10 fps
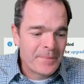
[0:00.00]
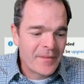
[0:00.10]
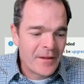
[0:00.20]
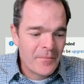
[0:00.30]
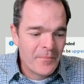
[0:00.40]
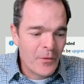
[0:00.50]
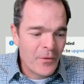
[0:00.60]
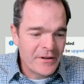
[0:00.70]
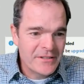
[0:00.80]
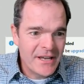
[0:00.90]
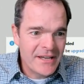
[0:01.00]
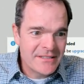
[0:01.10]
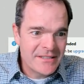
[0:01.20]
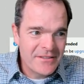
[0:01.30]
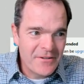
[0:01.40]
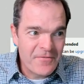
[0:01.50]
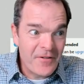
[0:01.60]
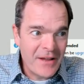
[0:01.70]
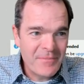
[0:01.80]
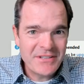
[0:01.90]
But what I'd say is the
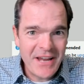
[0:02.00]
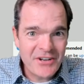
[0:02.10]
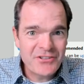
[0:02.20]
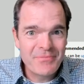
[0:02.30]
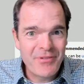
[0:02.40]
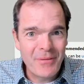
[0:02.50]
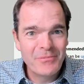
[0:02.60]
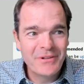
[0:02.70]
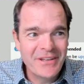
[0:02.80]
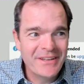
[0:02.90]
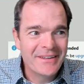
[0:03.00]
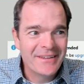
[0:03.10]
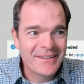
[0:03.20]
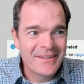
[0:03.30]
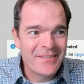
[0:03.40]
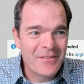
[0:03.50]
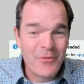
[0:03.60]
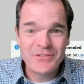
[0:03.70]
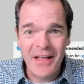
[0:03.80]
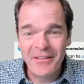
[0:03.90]
fragment's actually probably the
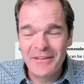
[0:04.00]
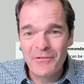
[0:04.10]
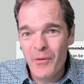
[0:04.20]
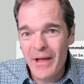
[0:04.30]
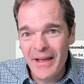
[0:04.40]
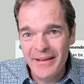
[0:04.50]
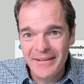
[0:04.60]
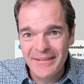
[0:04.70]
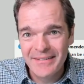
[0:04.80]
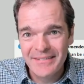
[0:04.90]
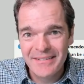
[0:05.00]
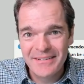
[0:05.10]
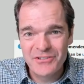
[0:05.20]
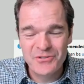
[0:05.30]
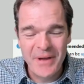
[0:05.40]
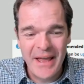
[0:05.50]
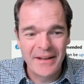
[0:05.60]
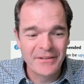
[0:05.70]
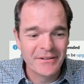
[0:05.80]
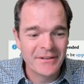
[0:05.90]
most elegant way to
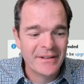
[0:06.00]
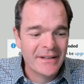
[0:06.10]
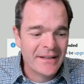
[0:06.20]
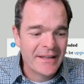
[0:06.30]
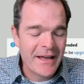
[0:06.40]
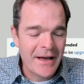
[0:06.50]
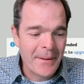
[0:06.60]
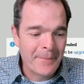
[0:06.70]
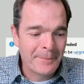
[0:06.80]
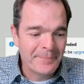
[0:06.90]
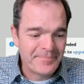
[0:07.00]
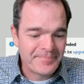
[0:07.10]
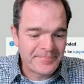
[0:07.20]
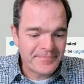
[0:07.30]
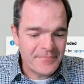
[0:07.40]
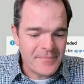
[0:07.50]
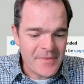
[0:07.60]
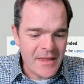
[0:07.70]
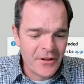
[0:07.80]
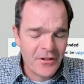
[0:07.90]
handle the
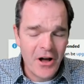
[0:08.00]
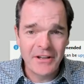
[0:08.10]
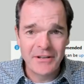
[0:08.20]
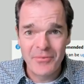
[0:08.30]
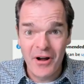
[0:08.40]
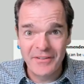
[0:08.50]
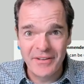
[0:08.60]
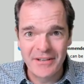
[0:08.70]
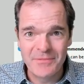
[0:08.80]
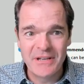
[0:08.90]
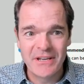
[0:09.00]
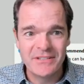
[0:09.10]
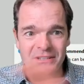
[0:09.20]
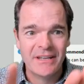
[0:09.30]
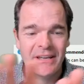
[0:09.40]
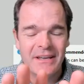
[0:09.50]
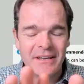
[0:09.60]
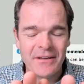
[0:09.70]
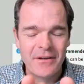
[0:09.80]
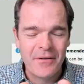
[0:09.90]
login process, because
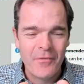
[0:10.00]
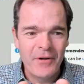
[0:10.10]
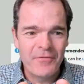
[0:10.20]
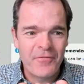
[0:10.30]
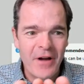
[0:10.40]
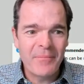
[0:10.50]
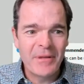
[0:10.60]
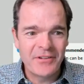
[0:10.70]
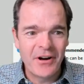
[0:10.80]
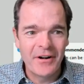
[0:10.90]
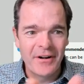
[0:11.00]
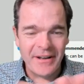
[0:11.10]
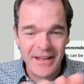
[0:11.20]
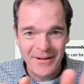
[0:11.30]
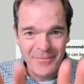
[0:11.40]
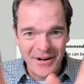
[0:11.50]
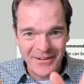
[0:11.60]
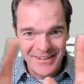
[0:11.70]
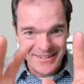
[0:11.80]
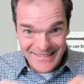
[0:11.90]
what fragments are, and again, I'm not
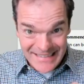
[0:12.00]
going to teach